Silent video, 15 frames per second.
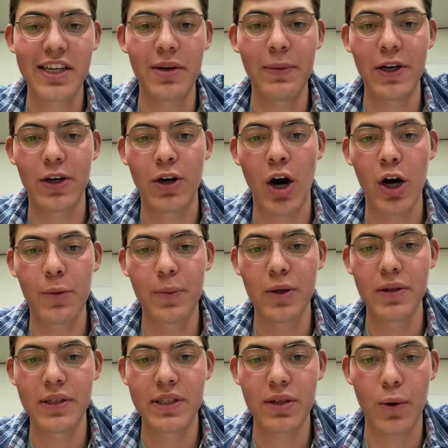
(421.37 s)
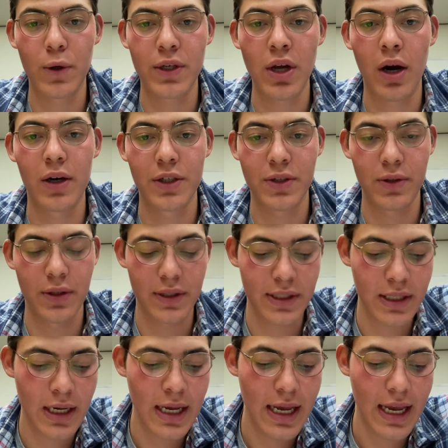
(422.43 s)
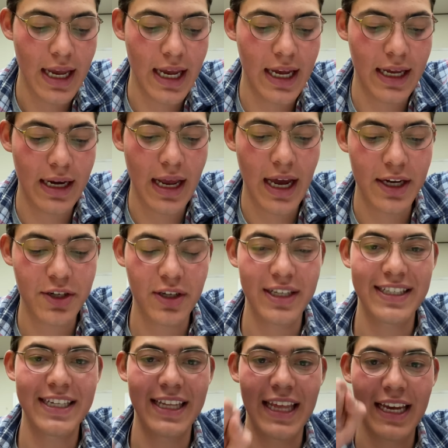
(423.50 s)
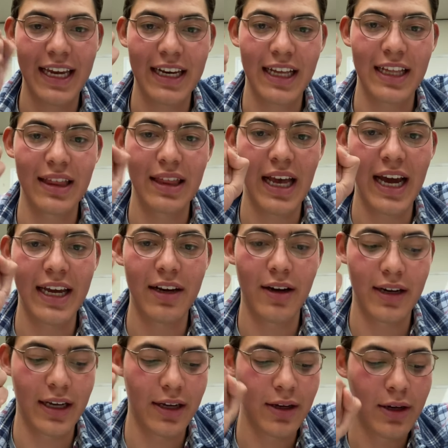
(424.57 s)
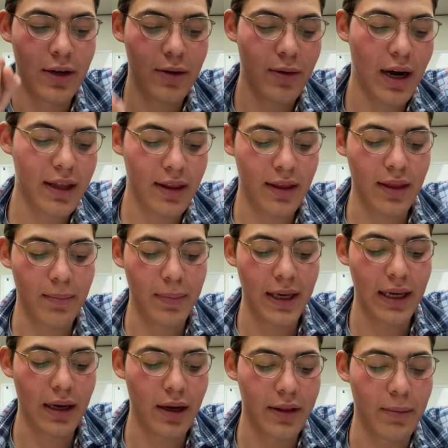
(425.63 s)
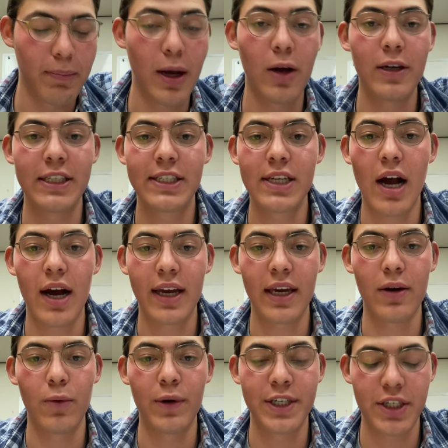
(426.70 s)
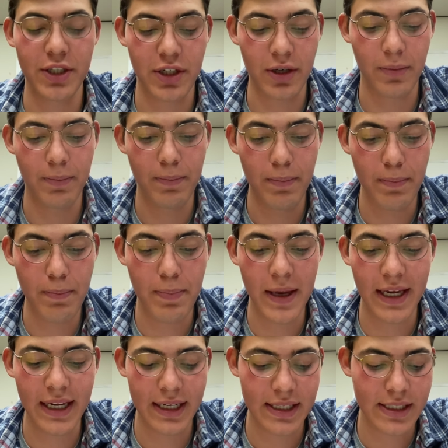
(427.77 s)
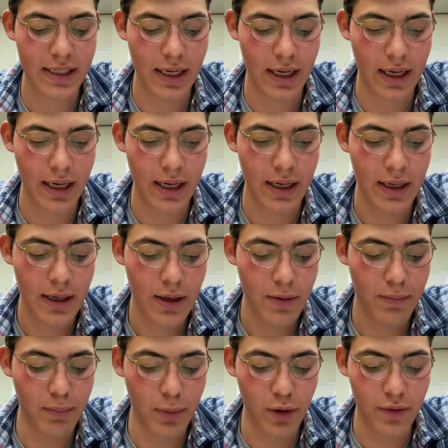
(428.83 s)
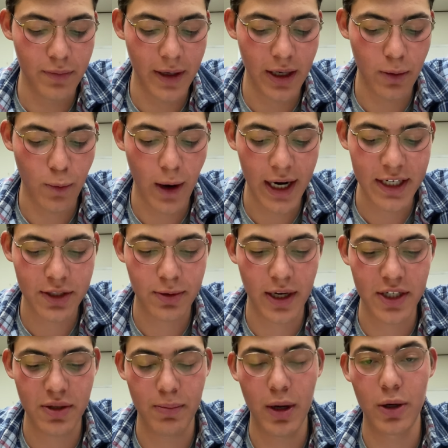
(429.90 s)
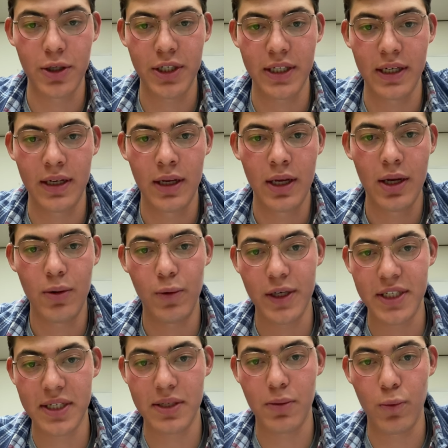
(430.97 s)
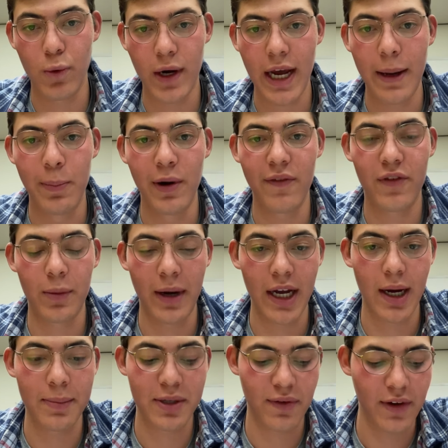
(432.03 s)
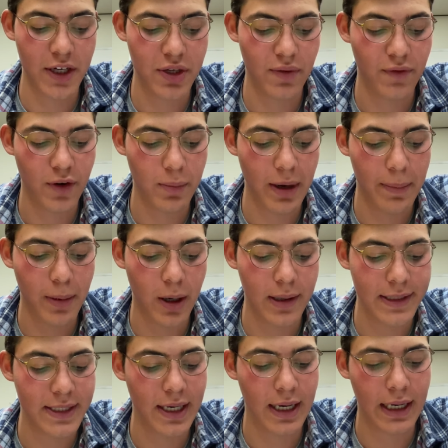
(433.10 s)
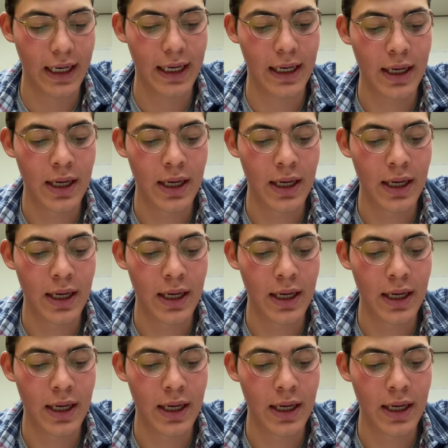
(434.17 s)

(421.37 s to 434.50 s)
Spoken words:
be your carpals or tarsals. And as you can see, they kind of glide on it rather than being on the ball and socket, which is your biggest movement, widest range of motion, which is what I put for my observation for my ball and socket,